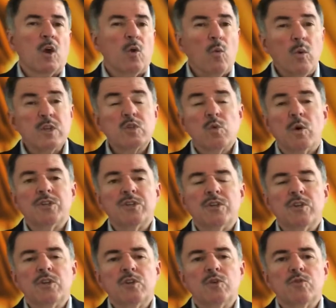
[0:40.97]
Which one do
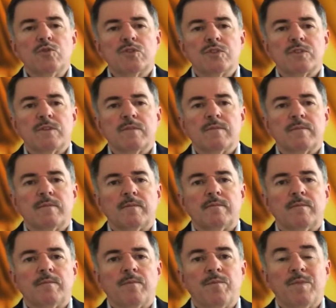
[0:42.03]
you use?
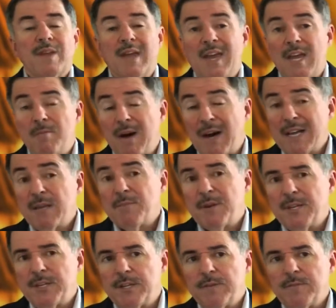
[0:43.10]
In my
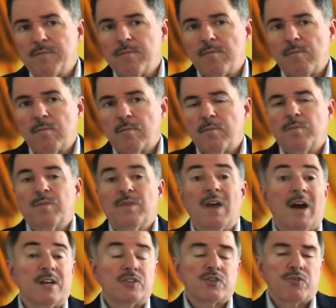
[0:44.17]
opinion,
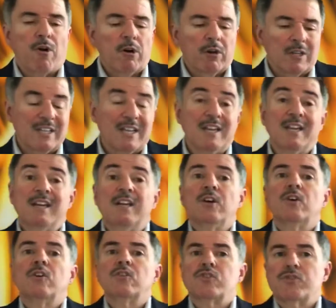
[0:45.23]
I strongly
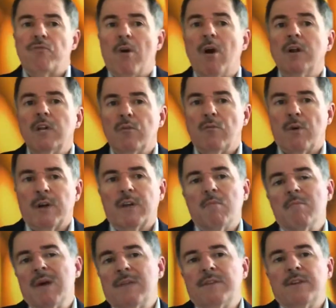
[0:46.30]

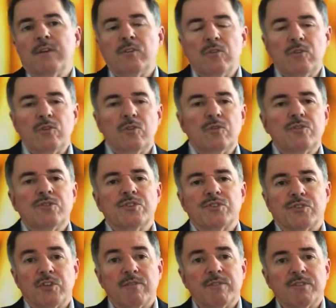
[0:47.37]
recommend that you use the
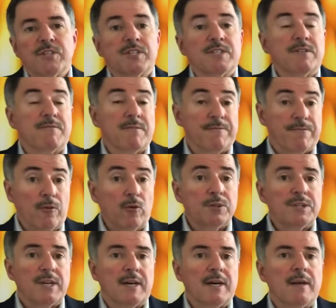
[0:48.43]
services of a
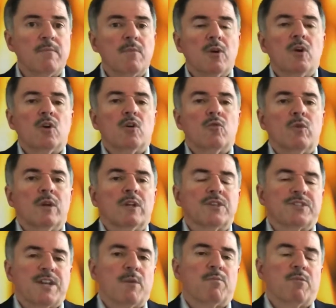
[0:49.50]
full-time real
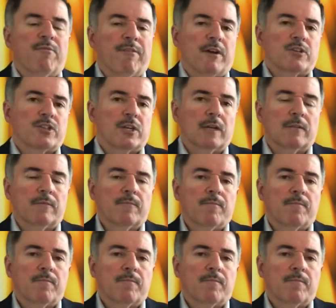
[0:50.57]
estate professional.